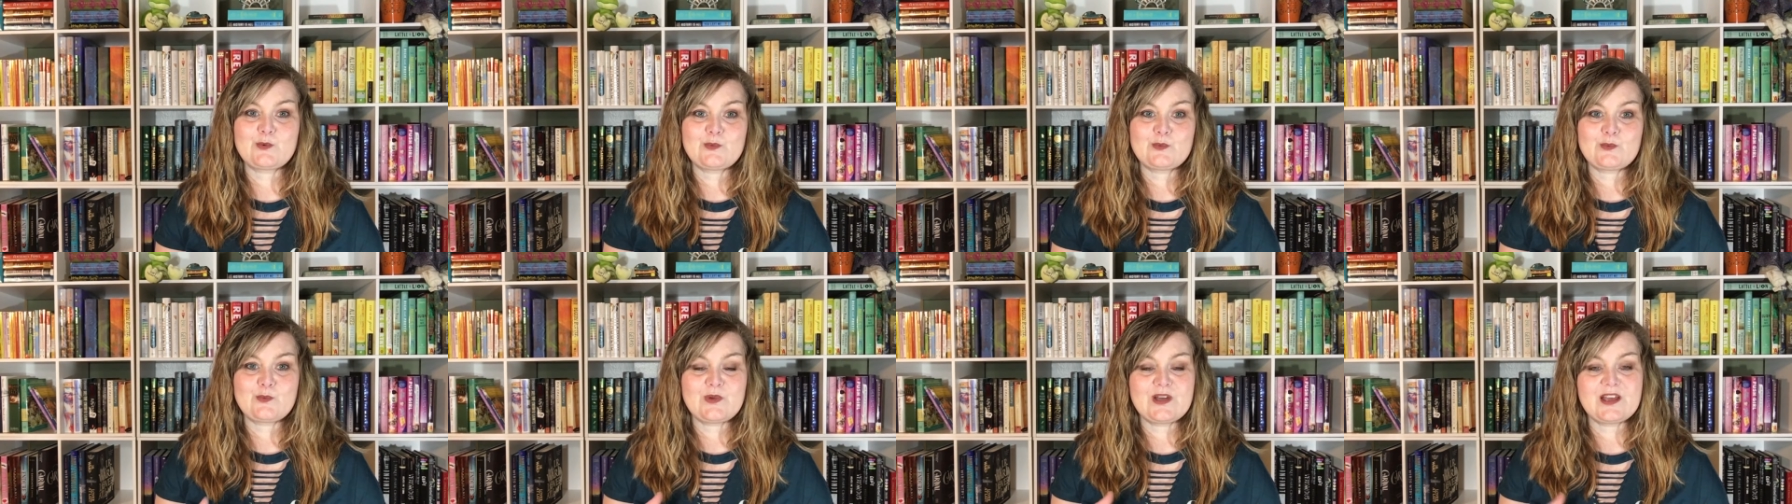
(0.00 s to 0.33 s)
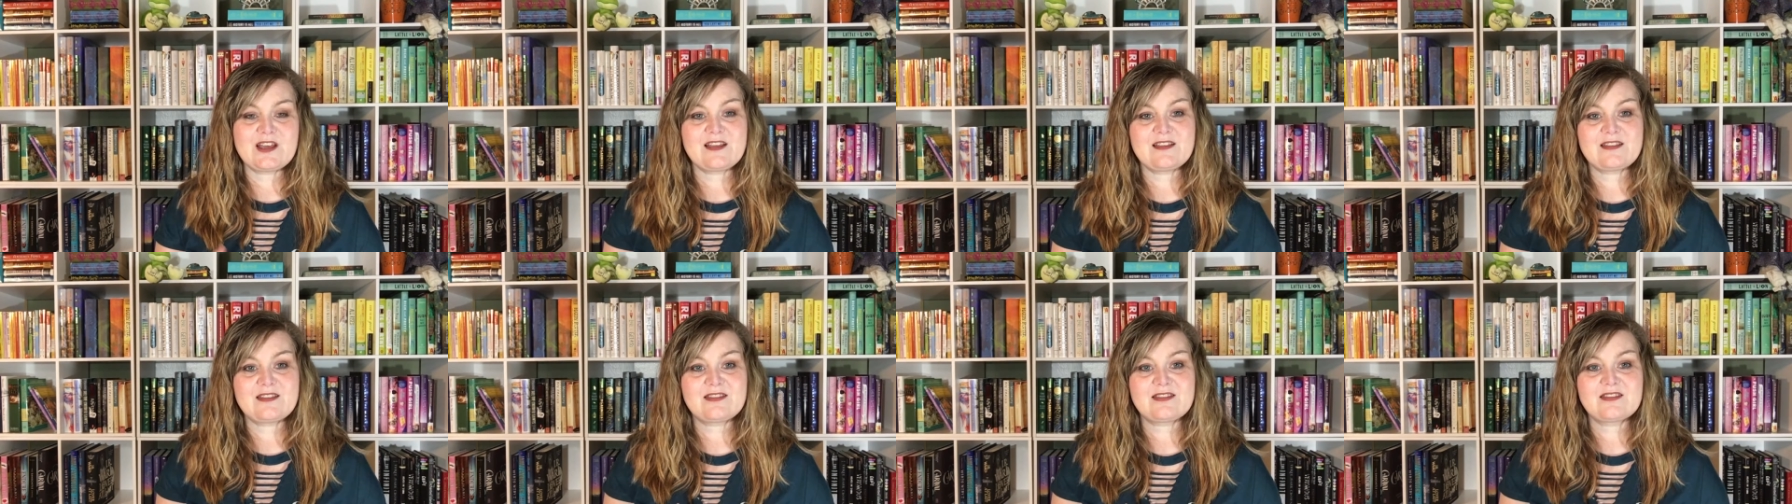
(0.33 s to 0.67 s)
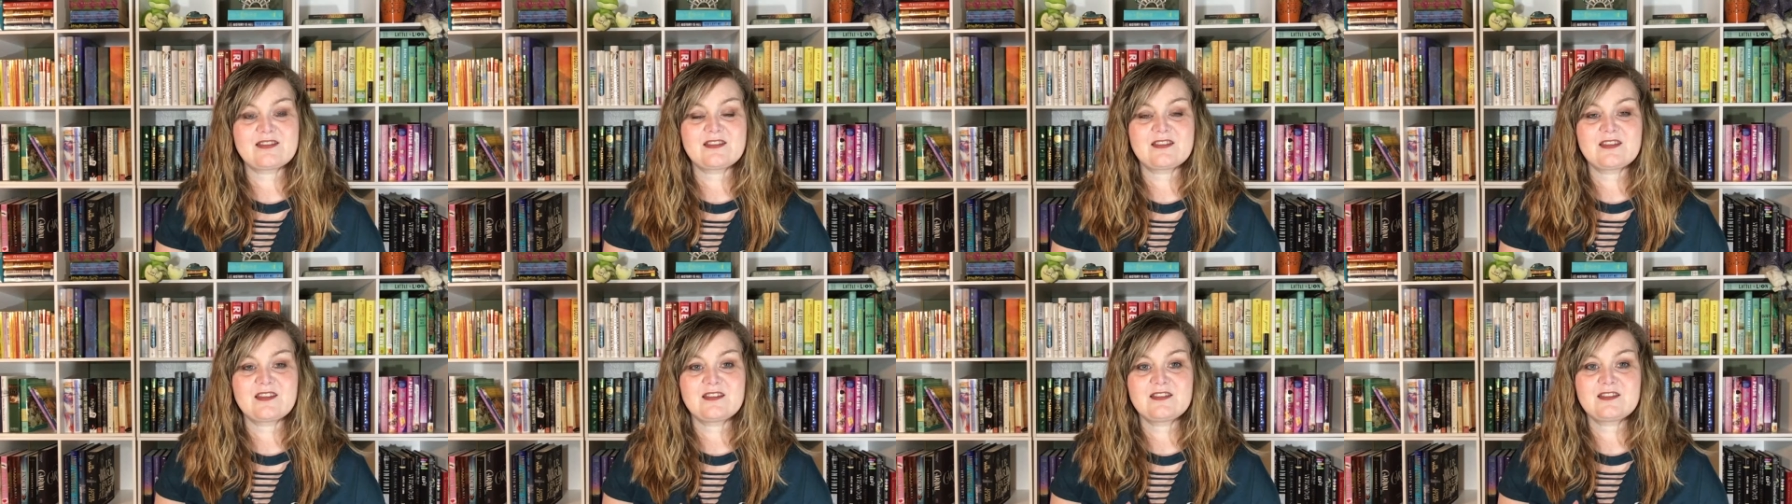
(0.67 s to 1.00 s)

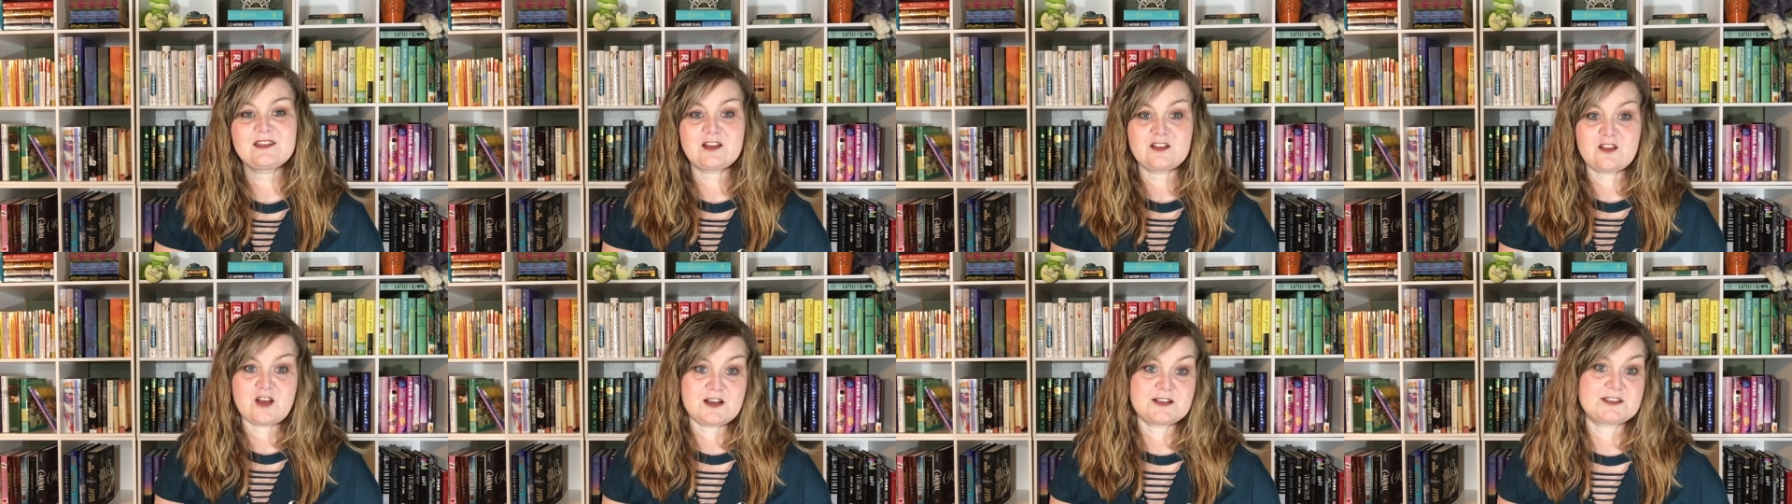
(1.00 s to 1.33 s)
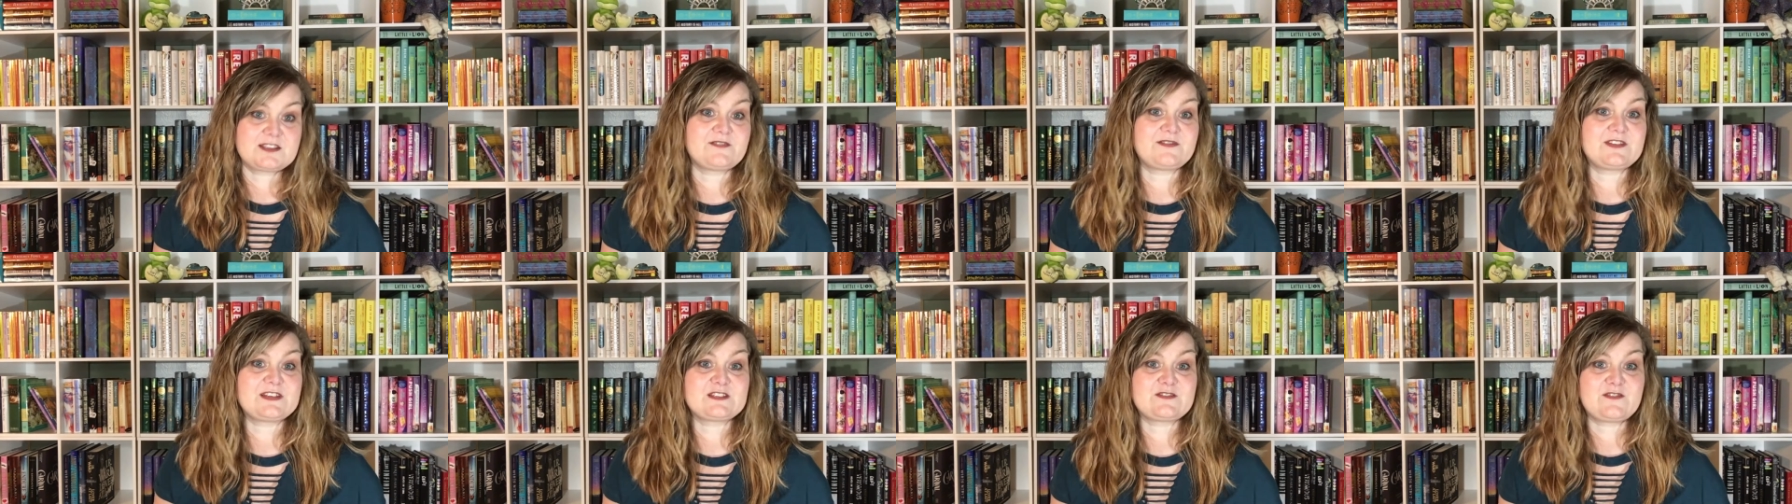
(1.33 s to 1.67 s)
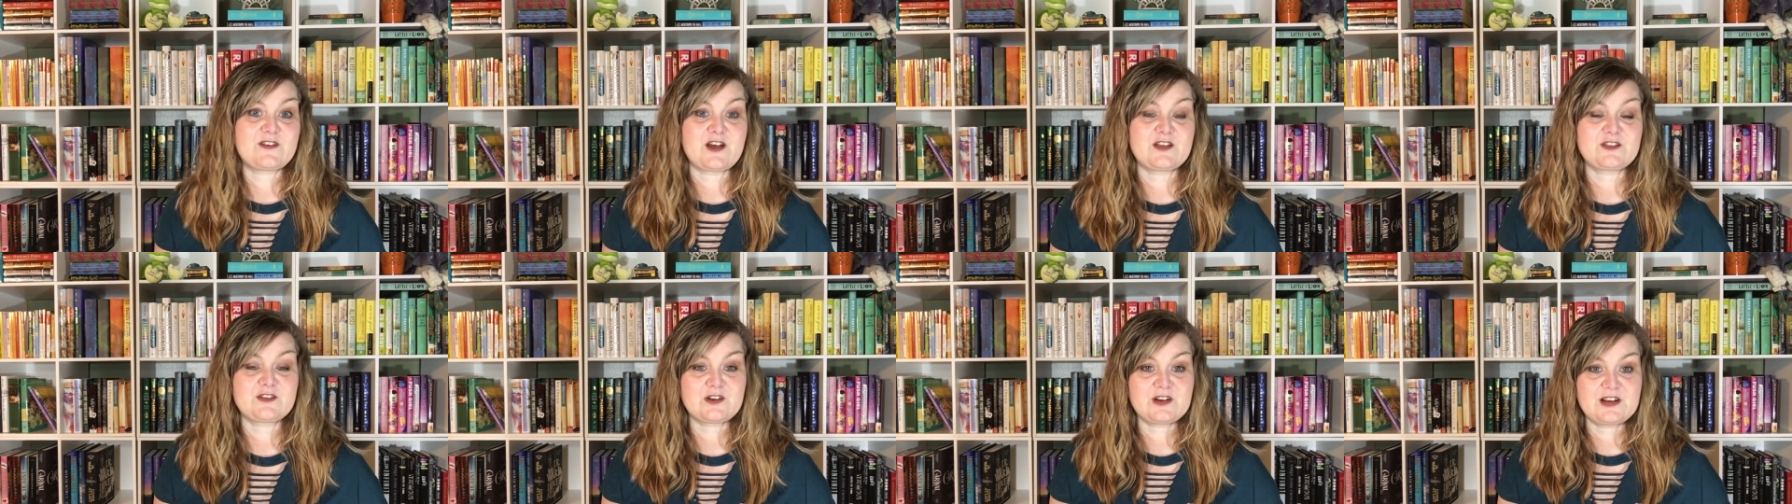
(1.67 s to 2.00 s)
with the loss of his
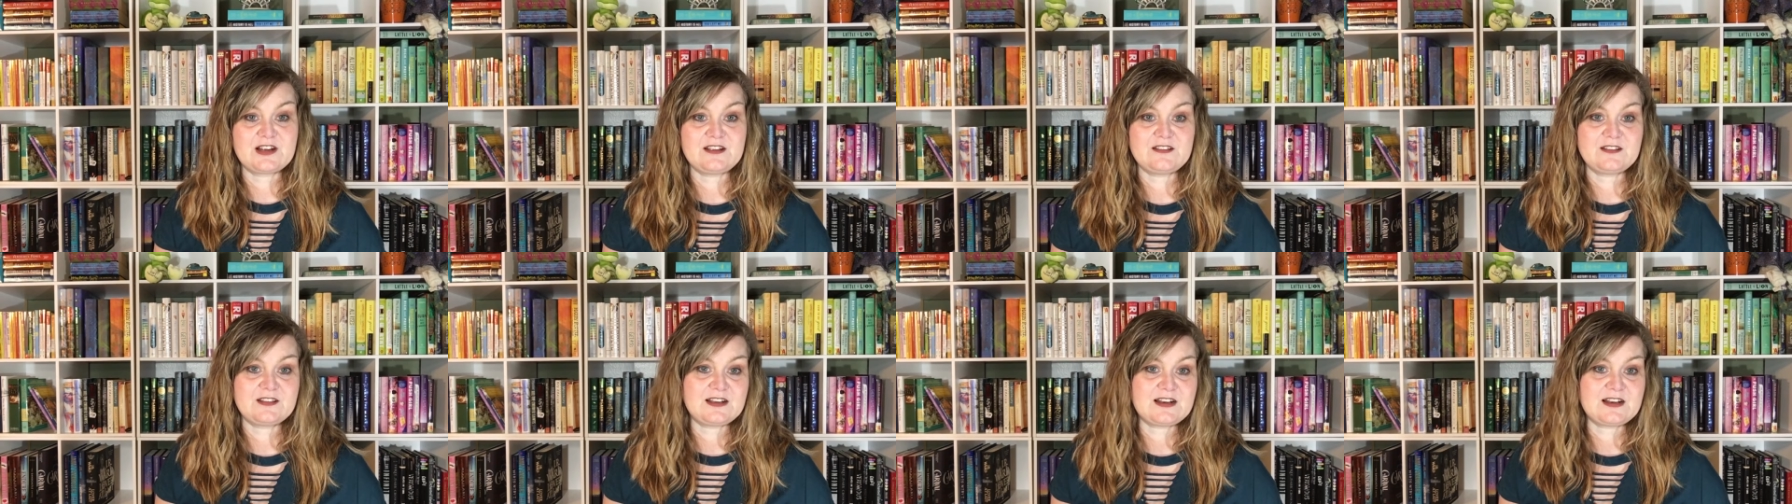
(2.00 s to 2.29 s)
father in